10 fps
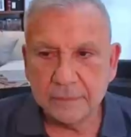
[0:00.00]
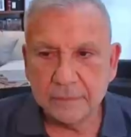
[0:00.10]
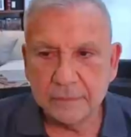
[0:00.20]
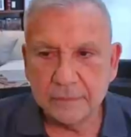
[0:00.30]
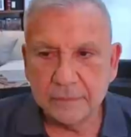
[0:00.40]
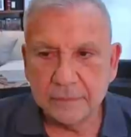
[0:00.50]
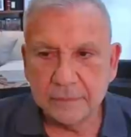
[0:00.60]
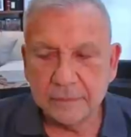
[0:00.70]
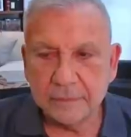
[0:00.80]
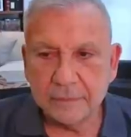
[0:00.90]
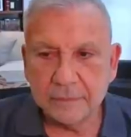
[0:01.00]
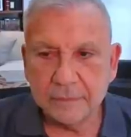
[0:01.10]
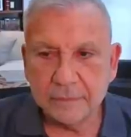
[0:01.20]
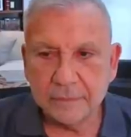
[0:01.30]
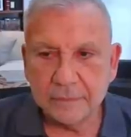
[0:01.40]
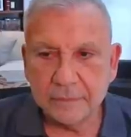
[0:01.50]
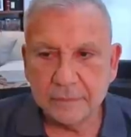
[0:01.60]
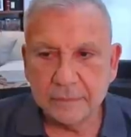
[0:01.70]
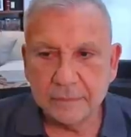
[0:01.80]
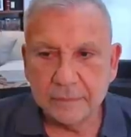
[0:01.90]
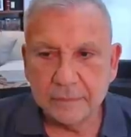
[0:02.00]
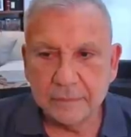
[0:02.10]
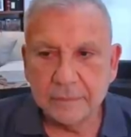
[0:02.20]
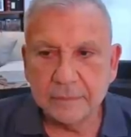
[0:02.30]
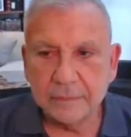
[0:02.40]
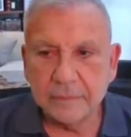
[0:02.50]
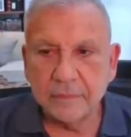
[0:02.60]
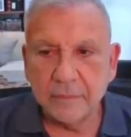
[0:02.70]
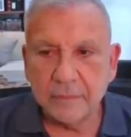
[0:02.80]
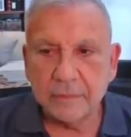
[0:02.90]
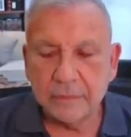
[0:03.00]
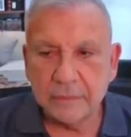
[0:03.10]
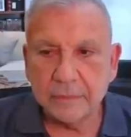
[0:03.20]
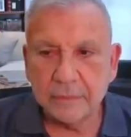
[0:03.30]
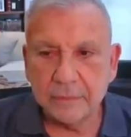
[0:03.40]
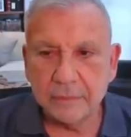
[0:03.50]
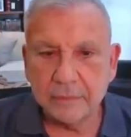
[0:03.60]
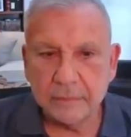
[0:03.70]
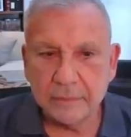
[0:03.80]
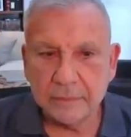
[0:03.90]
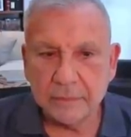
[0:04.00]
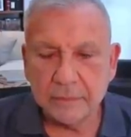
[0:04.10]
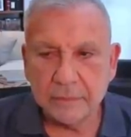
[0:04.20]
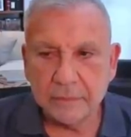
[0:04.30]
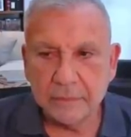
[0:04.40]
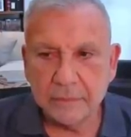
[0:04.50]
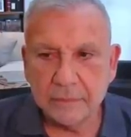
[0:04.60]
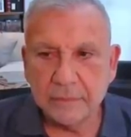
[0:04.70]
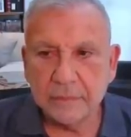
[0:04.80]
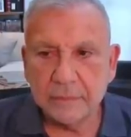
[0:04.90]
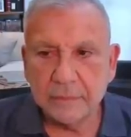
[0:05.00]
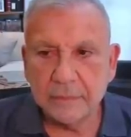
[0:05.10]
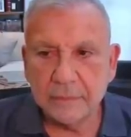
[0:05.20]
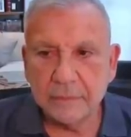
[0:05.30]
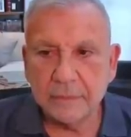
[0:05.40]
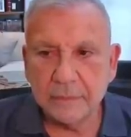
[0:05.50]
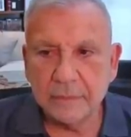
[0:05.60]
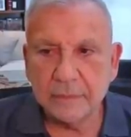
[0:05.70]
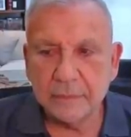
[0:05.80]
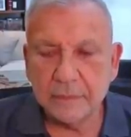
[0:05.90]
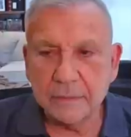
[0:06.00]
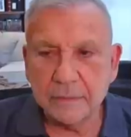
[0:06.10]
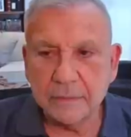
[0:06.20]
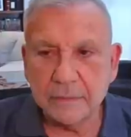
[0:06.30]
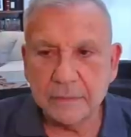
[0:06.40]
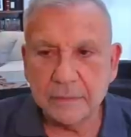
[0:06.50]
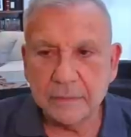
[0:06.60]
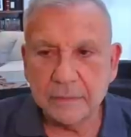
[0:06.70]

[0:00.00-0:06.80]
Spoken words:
(silent)